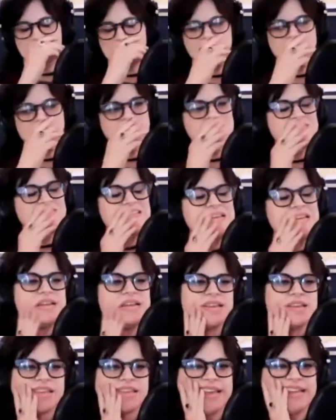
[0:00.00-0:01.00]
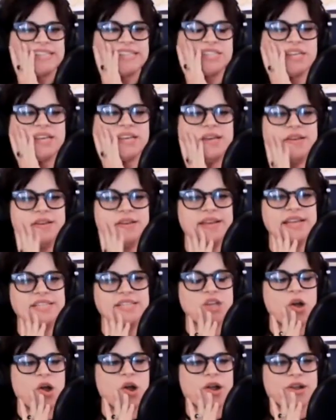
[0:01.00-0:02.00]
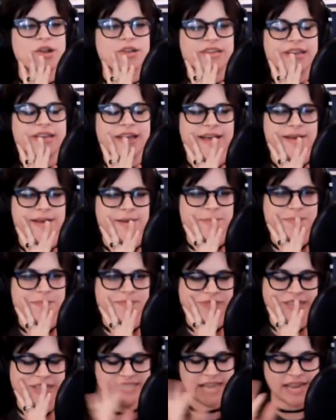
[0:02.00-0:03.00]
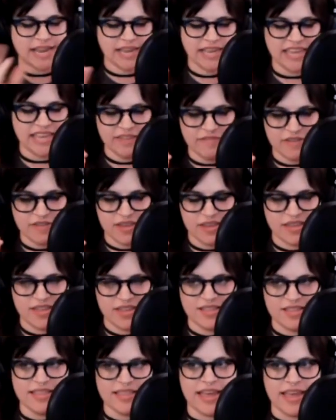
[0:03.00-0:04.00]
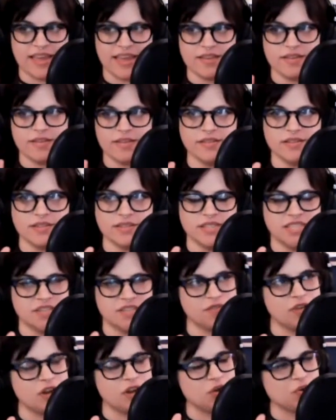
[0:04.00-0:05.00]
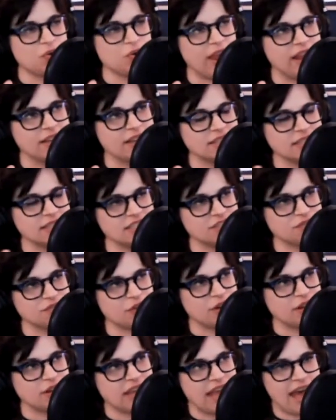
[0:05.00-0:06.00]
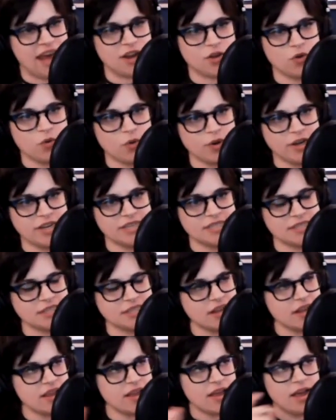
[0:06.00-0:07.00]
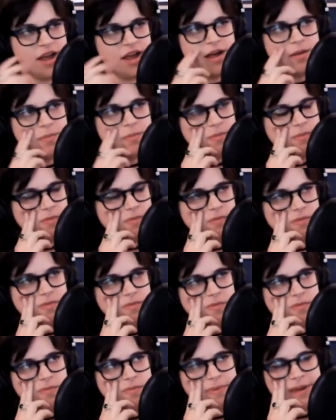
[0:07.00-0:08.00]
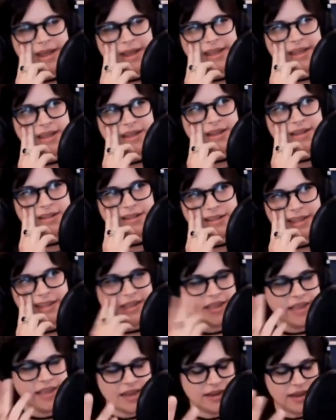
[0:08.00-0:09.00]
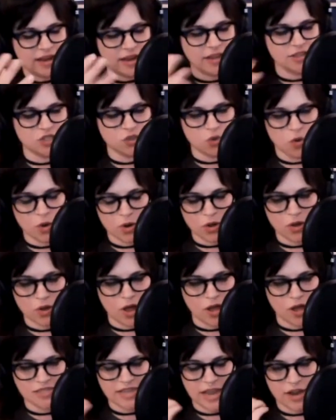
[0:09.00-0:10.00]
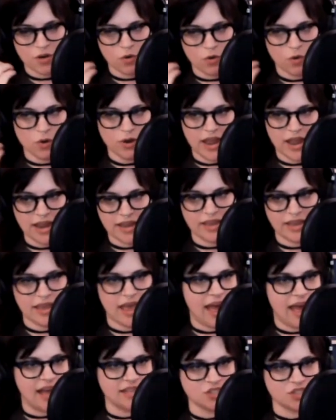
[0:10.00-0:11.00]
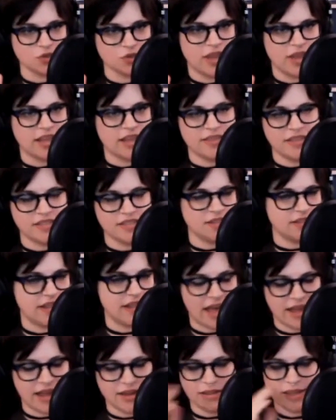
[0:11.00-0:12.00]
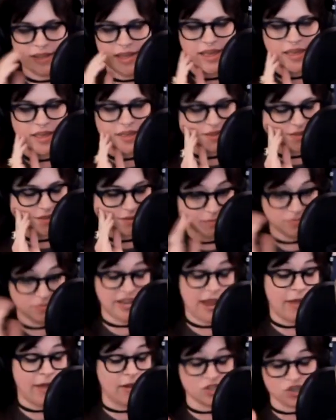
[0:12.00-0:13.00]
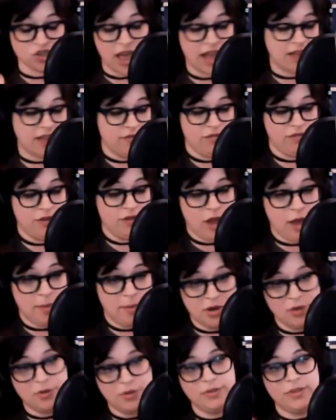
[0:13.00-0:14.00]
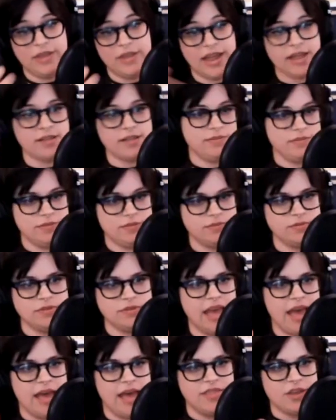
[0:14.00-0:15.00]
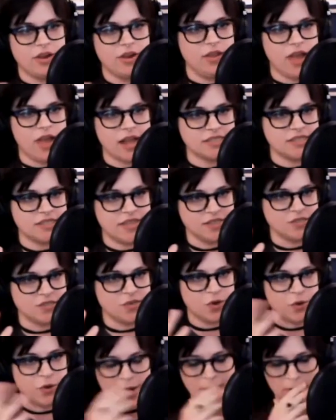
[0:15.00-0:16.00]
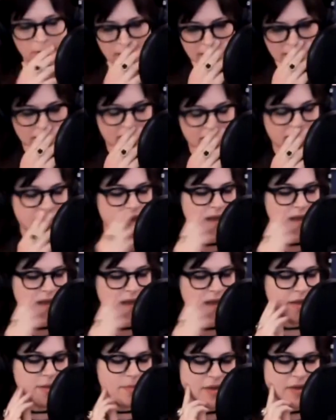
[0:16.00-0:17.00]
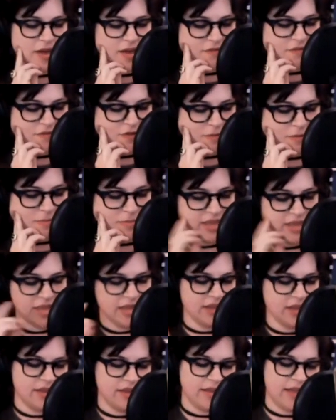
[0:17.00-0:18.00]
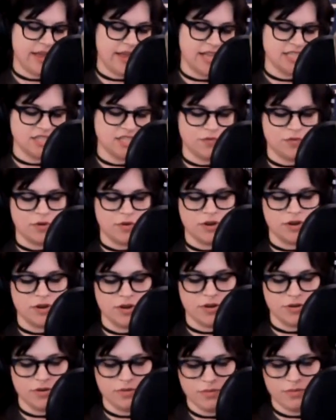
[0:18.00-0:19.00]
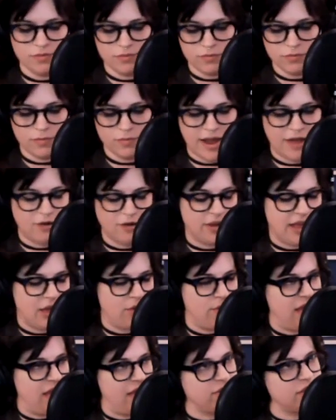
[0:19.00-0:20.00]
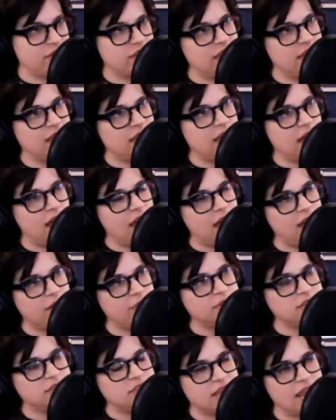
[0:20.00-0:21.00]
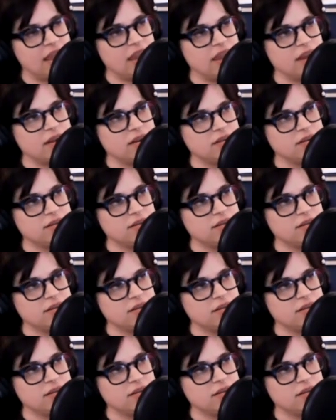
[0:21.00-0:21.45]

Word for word: it depends on you. So it's it's hard um, because I could give it like different grades and different categories, um, but. Like again, like historical content or like cast or like this and that, like soundtrack, phenomenal. Like, yeah, there are lots of things that are great about it. But for me, I guess if we're rounding out everything, I would say